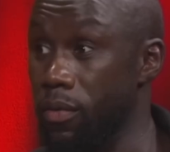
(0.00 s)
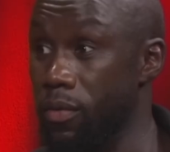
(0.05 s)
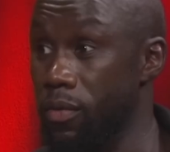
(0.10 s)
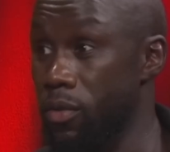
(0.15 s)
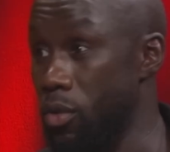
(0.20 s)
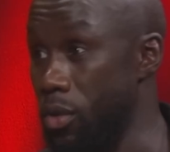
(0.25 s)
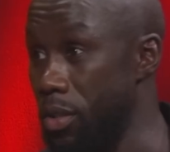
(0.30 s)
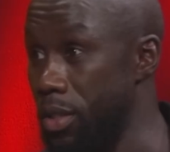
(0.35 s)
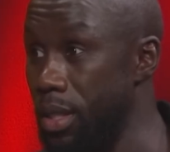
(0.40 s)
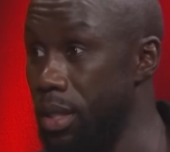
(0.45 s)

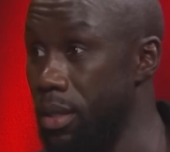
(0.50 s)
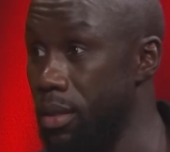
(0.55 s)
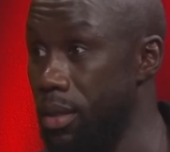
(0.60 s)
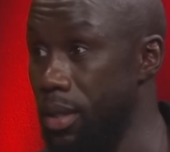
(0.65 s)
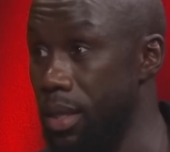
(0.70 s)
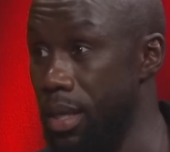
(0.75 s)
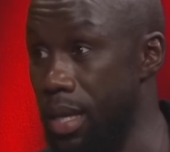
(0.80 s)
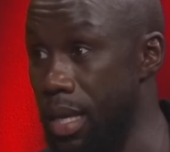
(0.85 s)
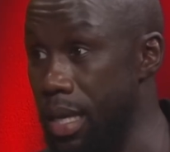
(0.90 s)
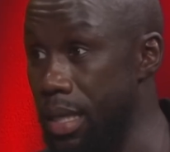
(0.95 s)
success
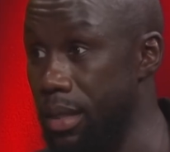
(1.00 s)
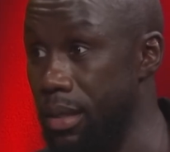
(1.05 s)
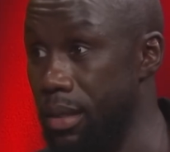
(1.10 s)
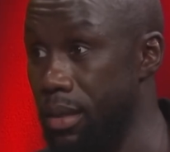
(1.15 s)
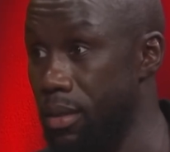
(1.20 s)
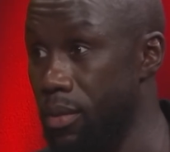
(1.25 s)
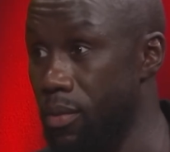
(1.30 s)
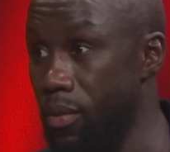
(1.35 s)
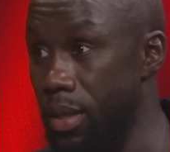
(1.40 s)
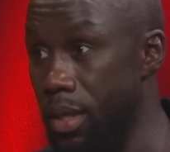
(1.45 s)
he
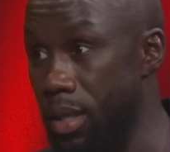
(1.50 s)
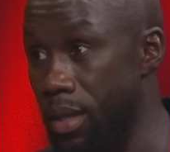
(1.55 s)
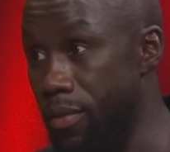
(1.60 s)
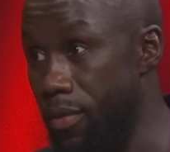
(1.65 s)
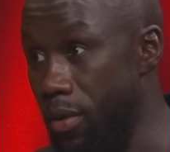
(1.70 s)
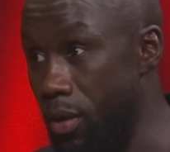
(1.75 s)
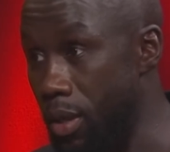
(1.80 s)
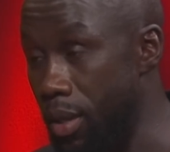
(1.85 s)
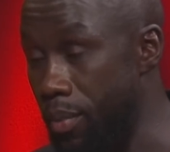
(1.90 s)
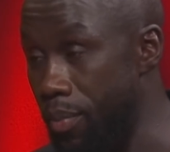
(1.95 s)
has,
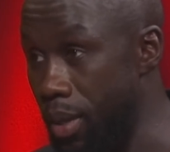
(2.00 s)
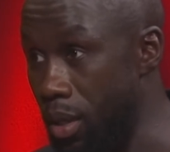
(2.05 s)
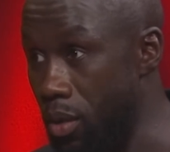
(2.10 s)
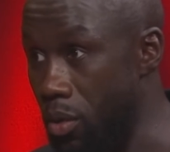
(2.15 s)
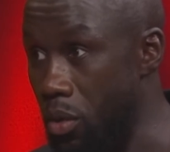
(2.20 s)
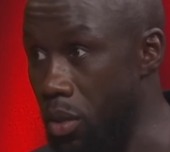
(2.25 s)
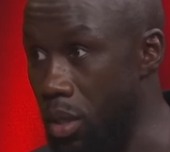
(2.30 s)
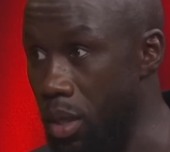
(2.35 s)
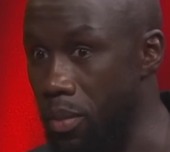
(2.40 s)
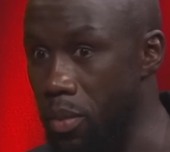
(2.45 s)
whenever he picks
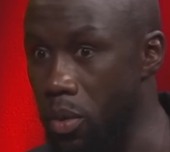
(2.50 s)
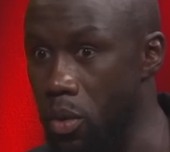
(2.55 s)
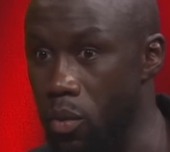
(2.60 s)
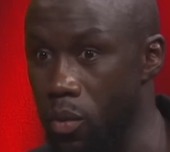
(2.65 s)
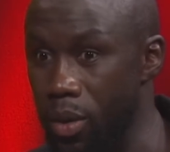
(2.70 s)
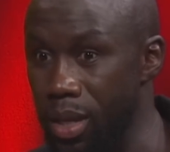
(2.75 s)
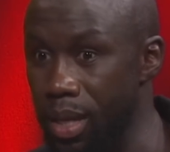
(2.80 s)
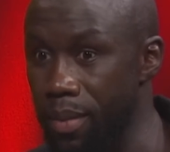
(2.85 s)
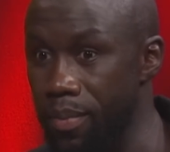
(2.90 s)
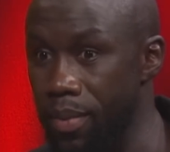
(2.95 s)
a team or
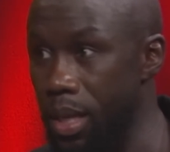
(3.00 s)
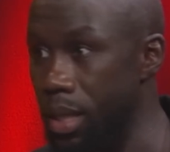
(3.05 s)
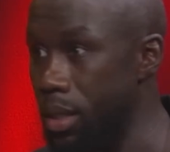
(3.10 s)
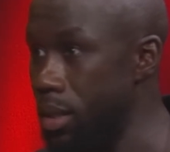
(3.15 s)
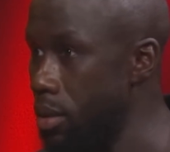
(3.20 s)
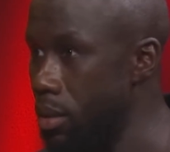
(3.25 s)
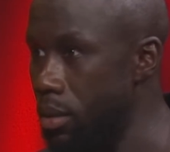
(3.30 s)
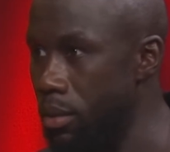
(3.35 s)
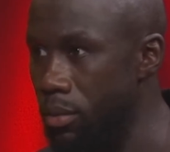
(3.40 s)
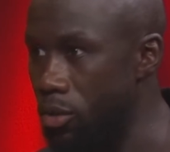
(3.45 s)
when he
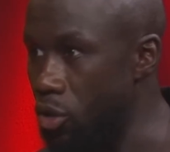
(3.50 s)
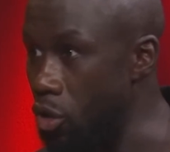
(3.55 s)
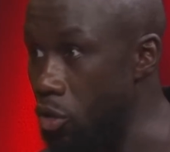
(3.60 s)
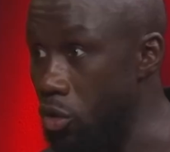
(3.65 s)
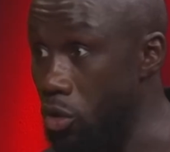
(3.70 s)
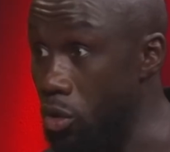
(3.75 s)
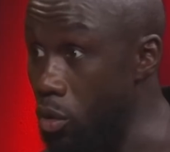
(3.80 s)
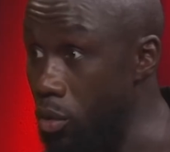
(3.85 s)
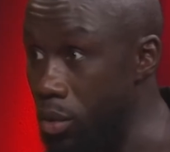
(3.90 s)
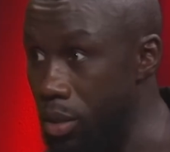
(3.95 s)
plays John
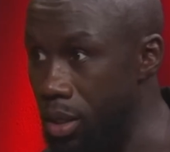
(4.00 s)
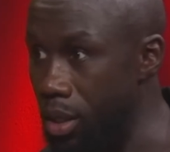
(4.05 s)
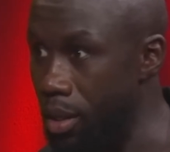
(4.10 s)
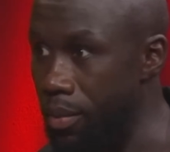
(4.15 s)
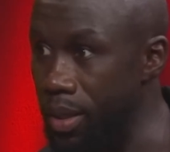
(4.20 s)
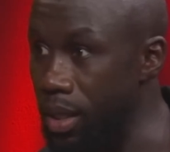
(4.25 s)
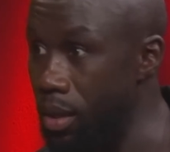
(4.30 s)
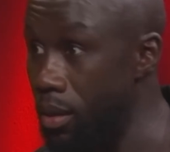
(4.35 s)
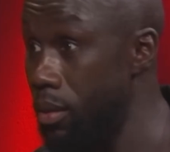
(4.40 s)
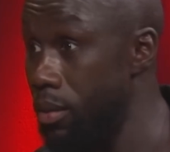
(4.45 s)
Stones in the
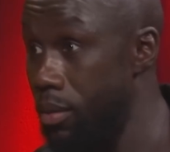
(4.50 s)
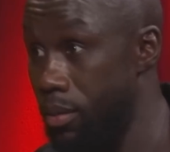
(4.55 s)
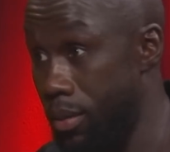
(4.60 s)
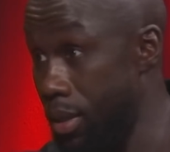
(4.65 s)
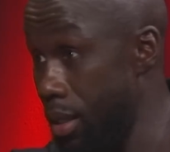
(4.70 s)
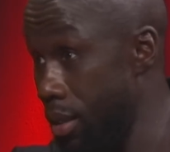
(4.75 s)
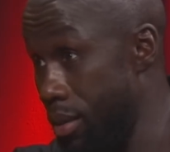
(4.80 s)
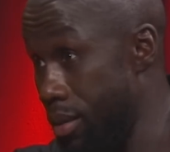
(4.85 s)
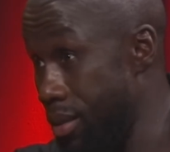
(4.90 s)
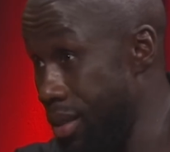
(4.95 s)
middle,
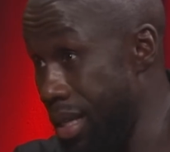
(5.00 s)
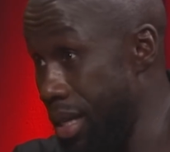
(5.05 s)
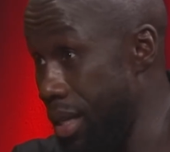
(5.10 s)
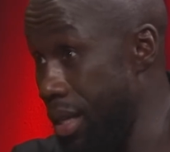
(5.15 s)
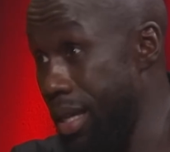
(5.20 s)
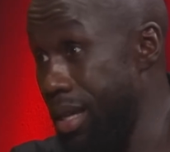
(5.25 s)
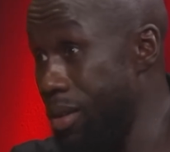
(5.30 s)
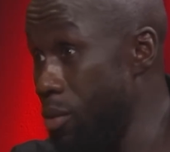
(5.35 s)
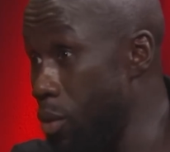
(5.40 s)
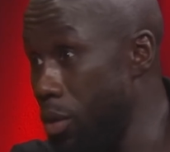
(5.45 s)
this year
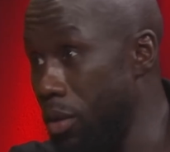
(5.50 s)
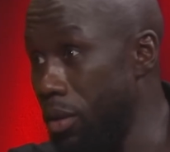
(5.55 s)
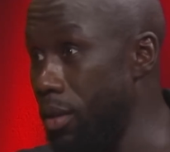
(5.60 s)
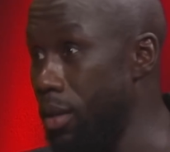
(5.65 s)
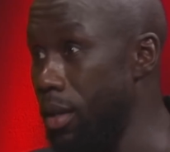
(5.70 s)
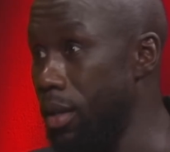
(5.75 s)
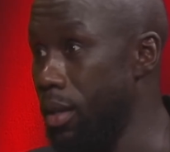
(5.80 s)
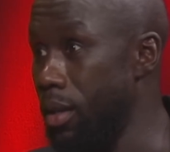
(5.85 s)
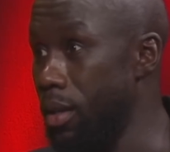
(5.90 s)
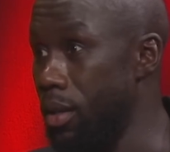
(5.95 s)
he won.
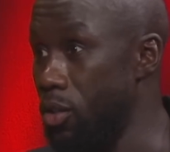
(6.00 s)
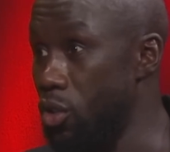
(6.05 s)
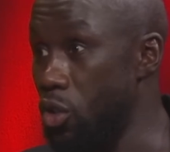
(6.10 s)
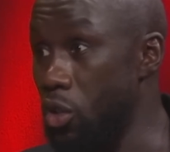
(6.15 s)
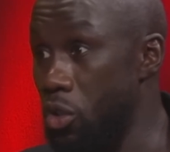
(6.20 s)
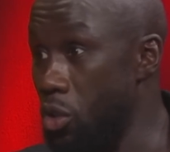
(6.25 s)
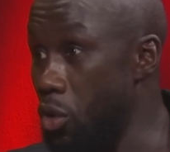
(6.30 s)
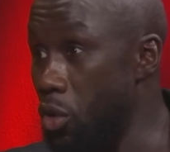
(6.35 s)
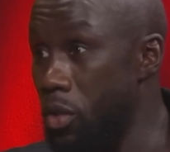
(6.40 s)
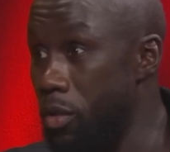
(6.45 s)

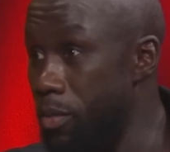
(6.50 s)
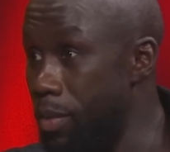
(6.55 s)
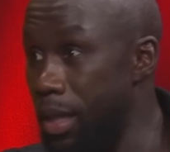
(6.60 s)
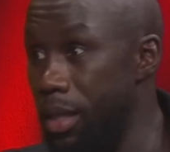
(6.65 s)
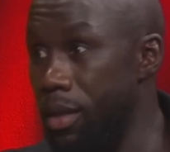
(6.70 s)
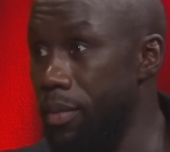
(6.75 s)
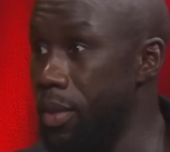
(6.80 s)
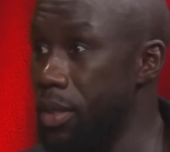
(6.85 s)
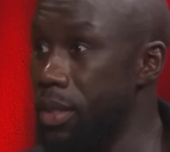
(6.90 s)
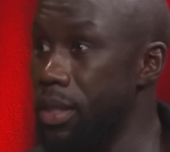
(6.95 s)
John Stones
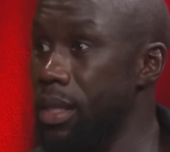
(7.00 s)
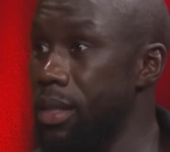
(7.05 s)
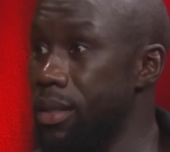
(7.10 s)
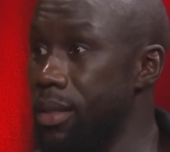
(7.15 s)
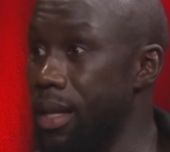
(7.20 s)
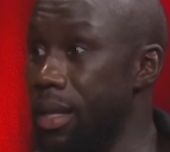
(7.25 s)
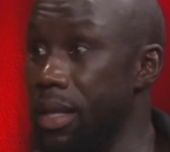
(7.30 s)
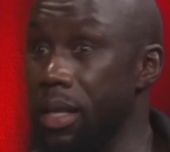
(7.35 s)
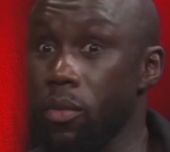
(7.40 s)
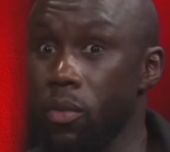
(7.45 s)
played number
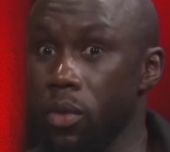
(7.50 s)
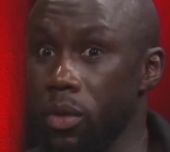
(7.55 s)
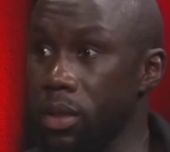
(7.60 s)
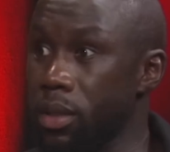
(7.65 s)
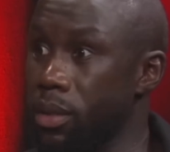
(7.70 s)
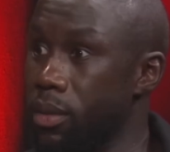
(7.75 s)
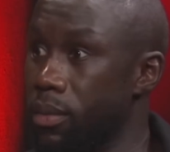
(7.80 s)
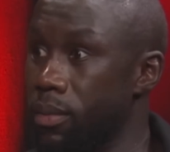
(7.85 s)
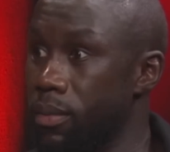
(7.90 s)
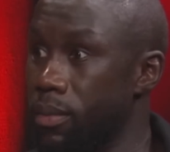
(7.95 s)
6 and he
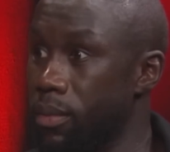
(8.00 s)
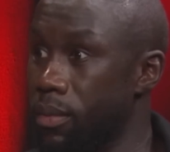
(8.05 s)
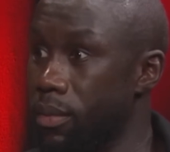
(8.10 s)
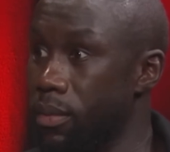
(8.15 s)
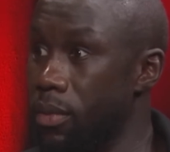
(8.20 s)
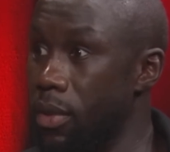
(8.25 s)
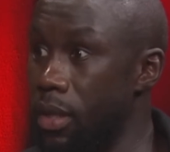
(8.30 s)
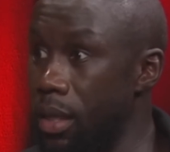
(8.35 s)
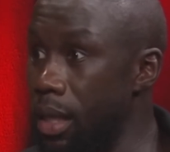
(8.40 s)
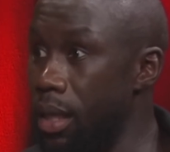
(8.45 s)
won
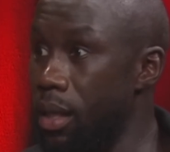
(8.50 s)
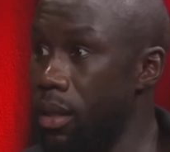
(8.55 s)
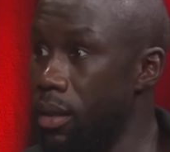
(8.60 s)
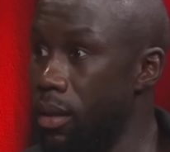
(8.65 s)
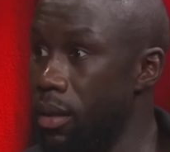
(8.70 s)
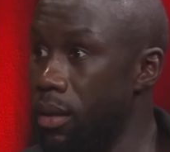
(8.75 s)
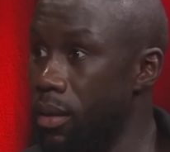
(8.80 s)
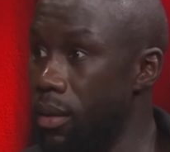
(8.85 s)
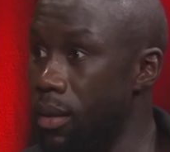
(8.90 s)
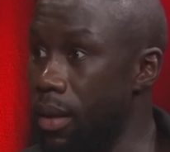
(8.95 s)
the league.
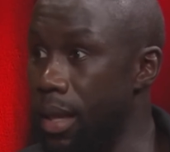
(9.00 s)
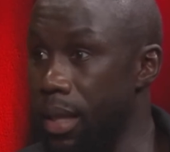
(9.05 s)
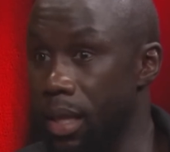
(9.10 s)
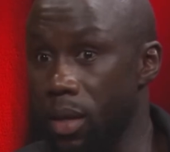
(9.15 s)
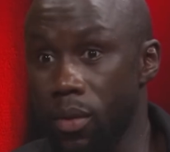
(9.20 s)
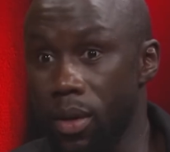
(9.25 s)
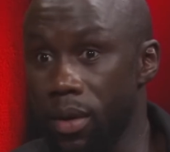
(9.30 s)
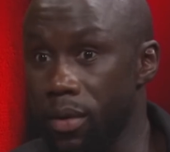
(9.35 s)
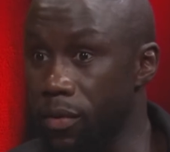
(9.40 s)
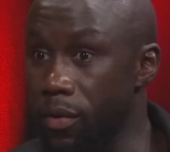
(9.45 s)
And they
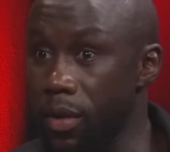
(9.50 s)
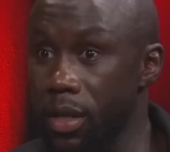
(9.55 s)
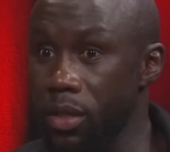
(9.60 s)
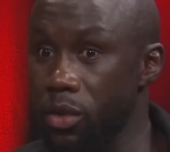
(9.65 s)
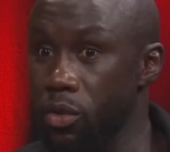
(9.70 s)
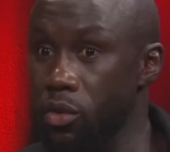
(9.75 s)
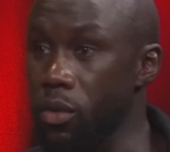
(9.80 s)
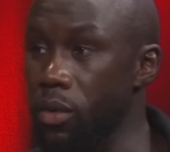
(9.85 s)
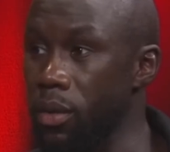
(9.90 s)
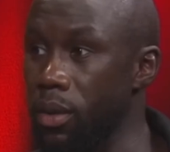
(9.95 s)
were very
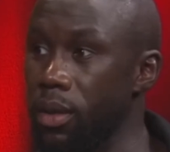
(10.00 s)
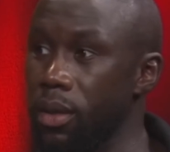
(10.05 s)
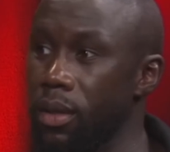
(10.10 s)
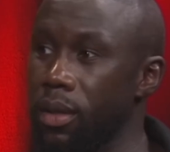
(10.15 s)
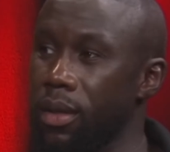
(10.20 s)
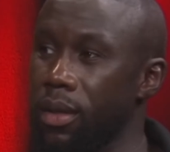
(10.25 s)
strong.